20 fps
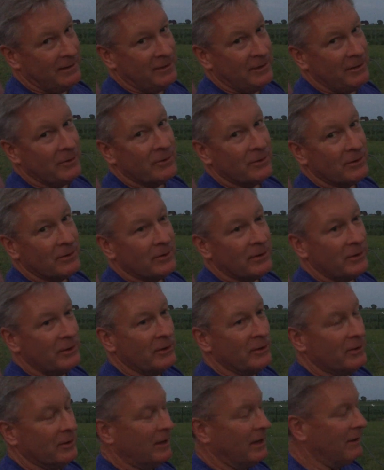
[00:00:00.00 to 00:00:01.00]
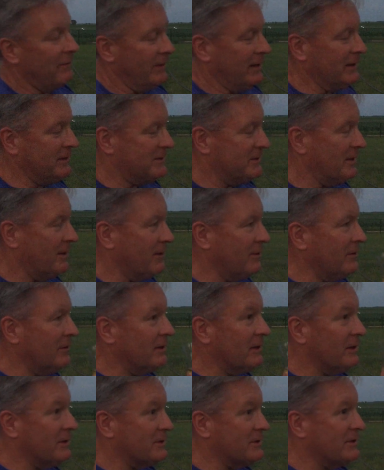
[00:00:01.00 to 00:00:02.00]
you'll you'll love it. So
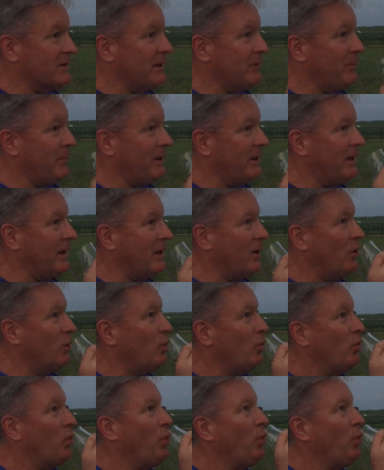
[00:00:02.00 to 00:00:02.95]
a little sip, and then.